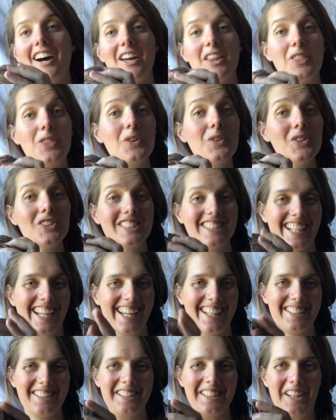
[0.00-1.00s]
I thought I
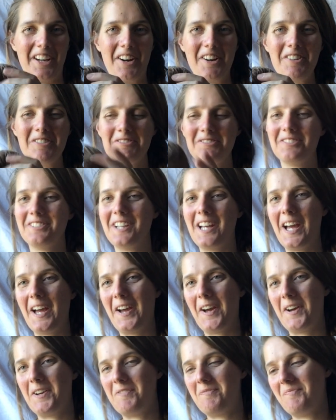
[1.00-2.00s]
had enough,
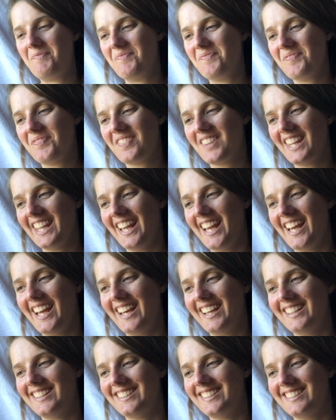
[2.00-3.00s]

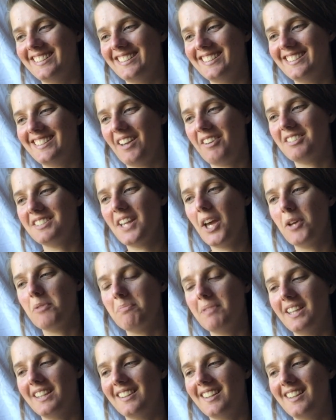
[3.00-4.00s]
and I was
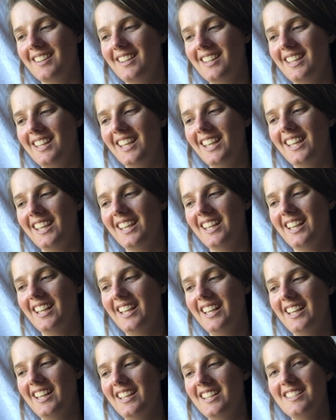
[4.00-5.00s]
hoping that the
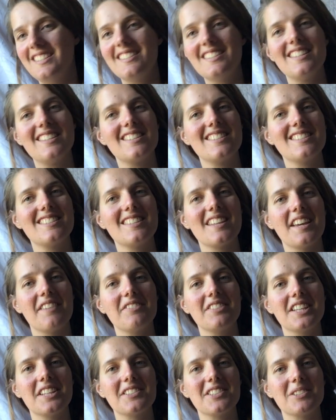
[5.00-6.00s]
stitch
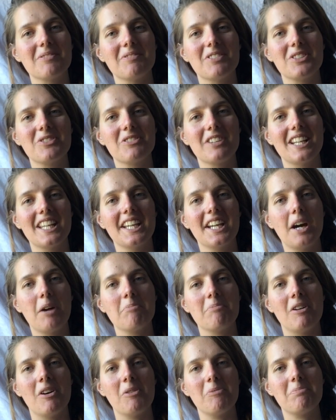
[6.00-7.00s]
definition would really
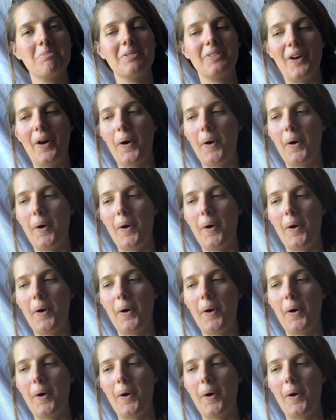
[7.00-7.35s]
come up